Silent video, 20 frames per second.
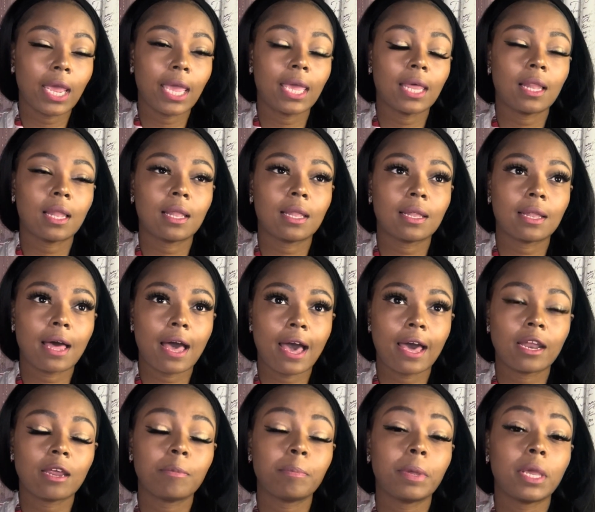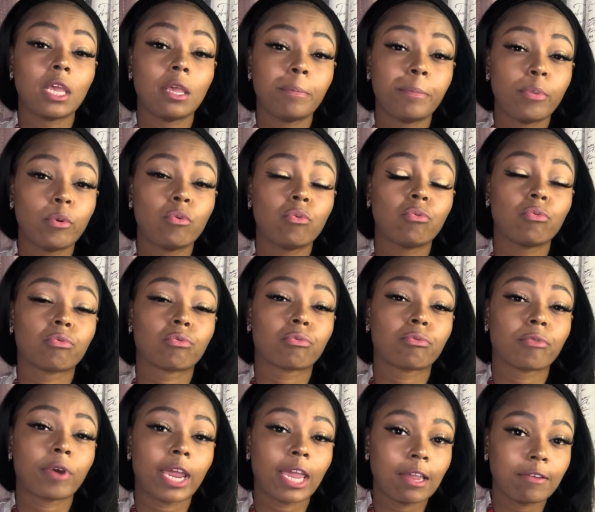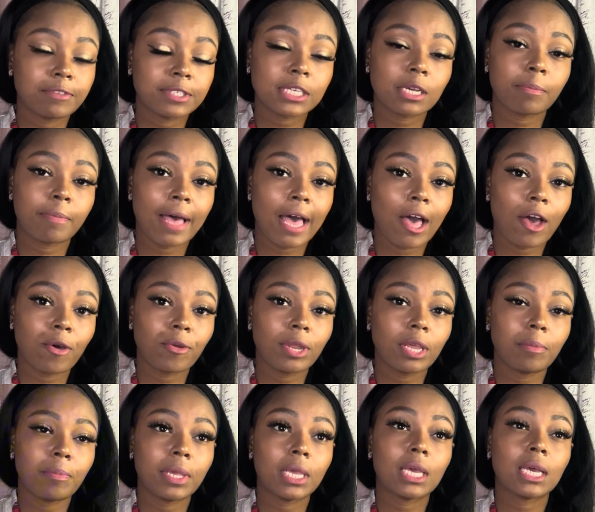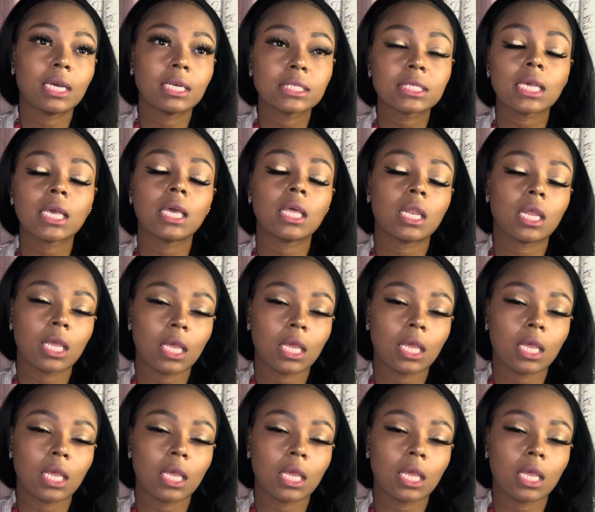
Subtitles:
a lot of people raved about it because it